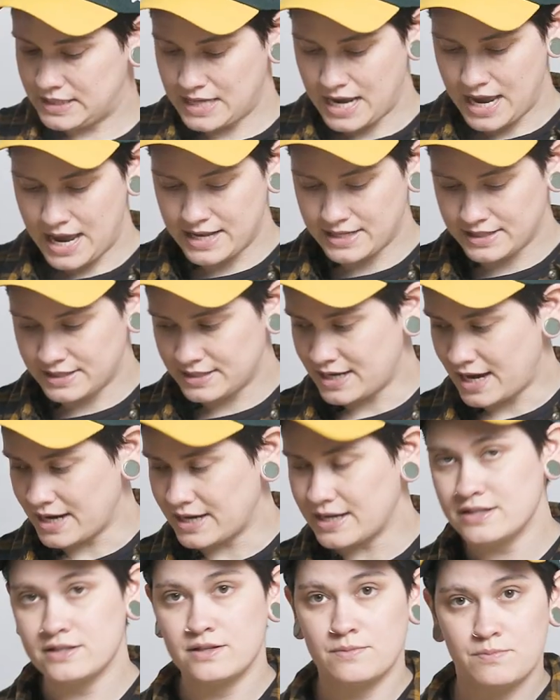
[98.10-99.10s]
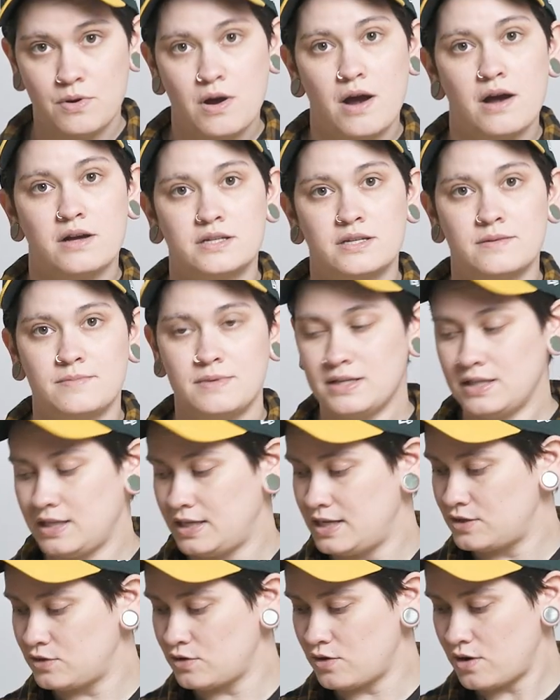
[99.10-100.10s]
10 seconds
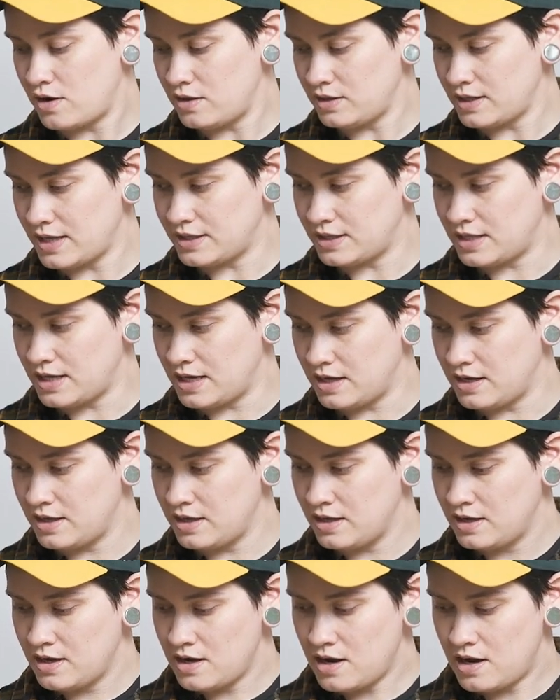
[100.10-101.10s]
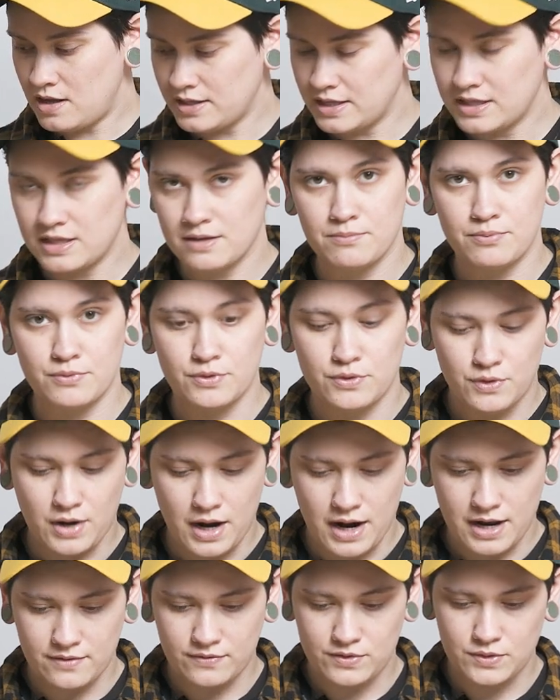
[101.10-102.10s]
approximately. So I'll let the brew
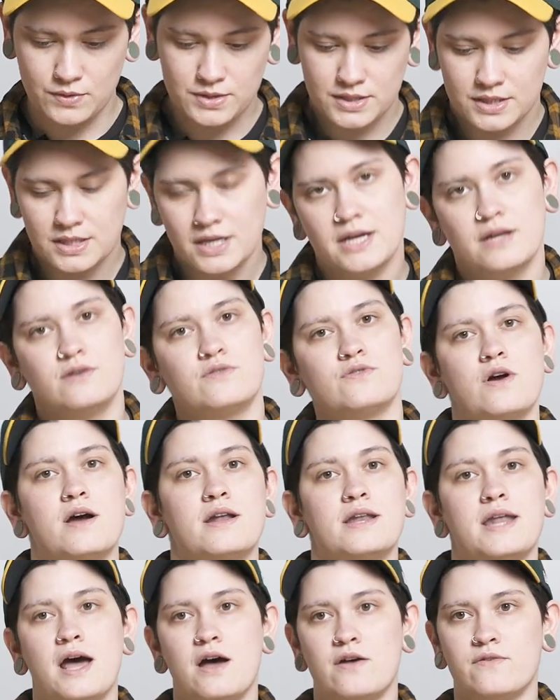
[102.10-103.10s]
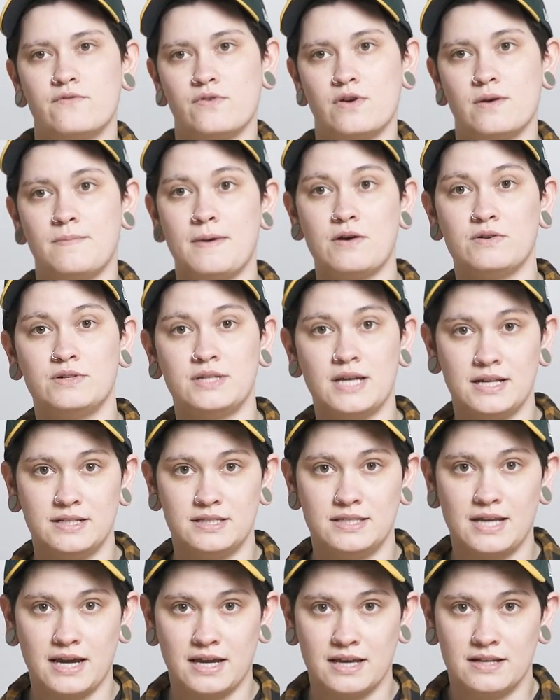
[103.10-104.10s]
kind of do its thing, draw down for about
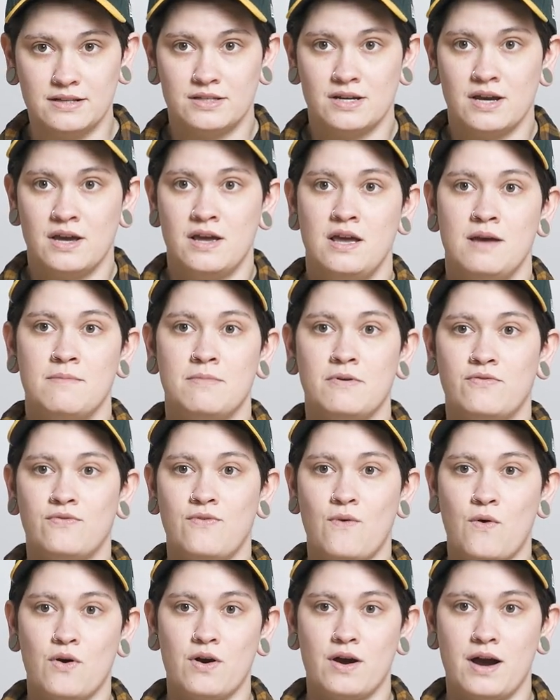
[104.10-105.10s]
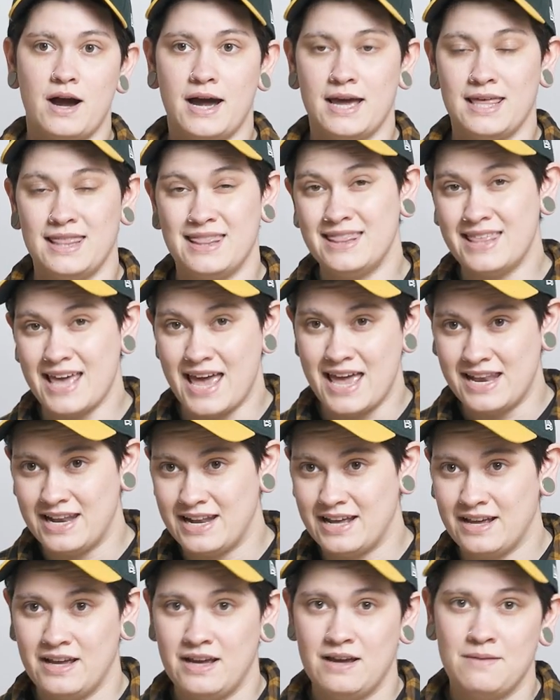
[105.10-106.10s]
10 seconds before I
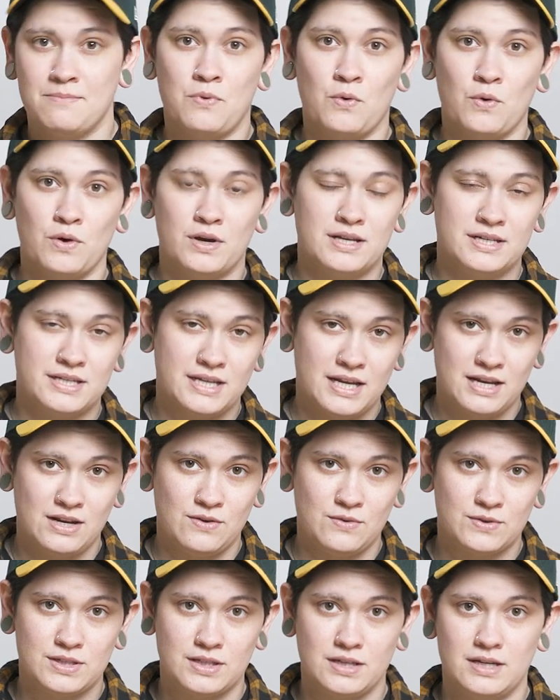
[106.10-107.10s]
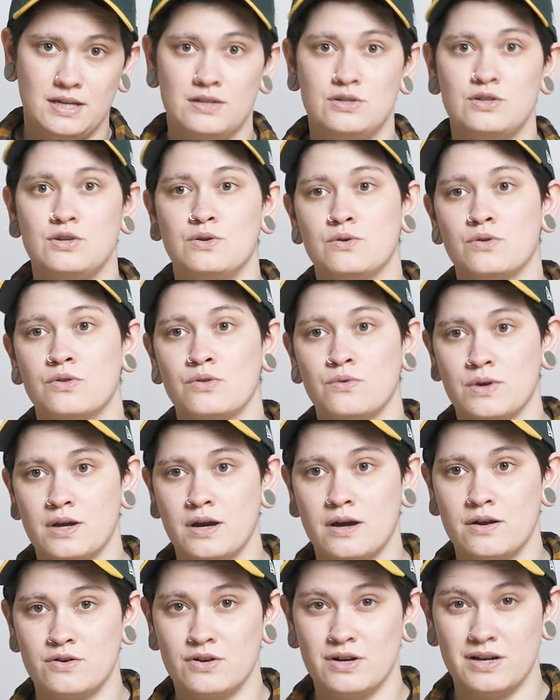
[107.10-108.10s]
then pour continuously to
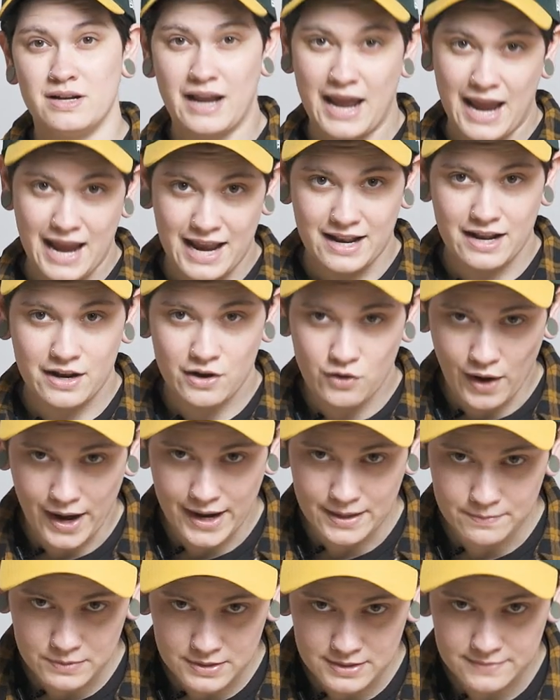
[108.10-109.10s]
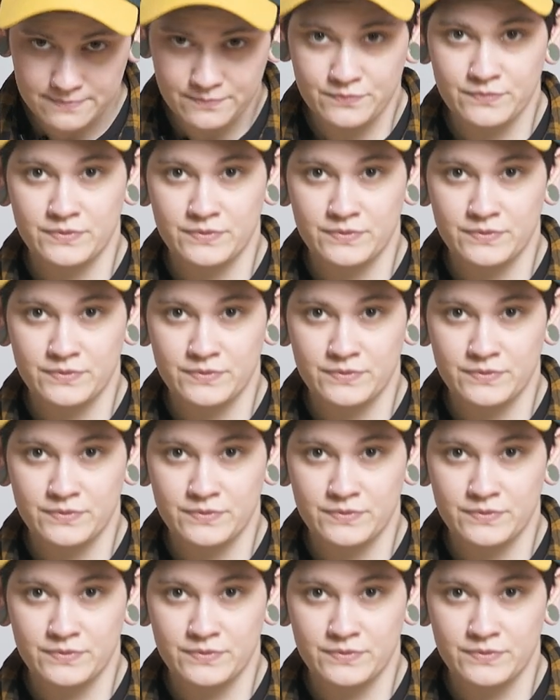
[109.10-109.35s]
380 grams.